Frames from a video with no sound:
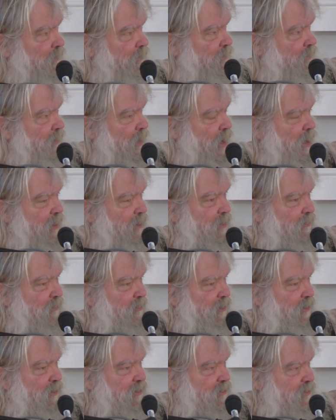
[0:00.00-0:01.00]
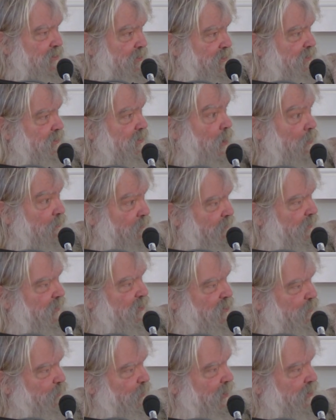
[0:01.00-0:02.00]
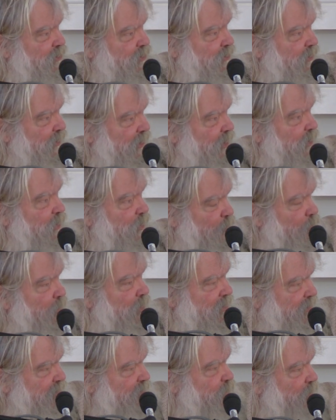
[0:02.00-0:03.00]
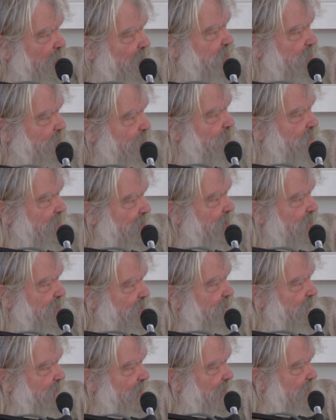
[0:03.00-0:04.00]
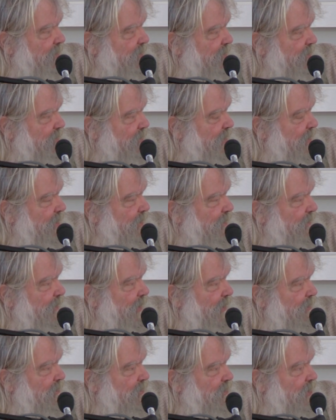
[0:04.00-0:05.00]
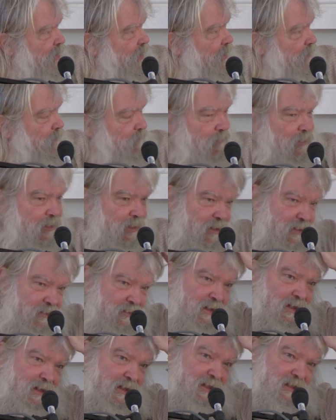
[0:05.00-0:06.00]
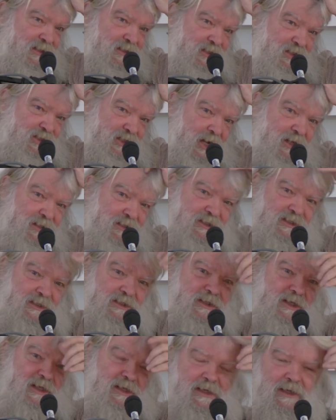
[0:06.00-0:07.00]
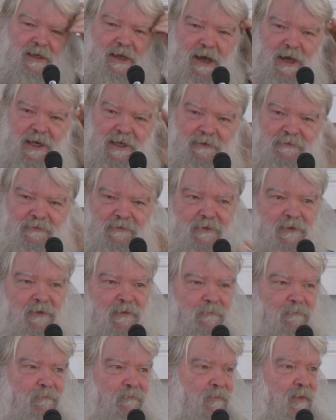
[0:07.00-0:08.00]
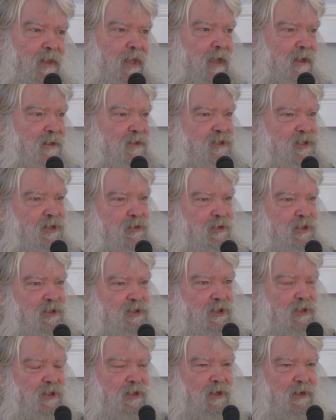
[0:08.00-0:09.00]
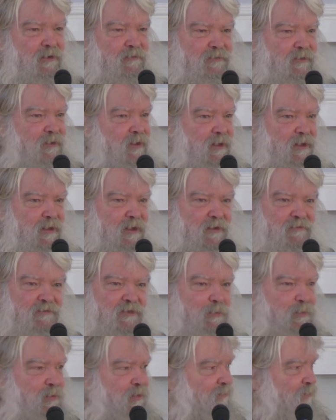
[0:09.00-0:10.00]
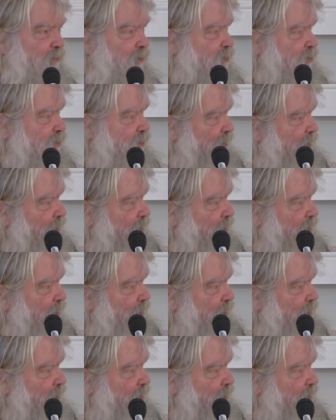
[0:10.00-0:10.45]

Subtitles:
the idea that it is self-expression in the worst possible sense of that term, that it is just the kind of excretion of the privileged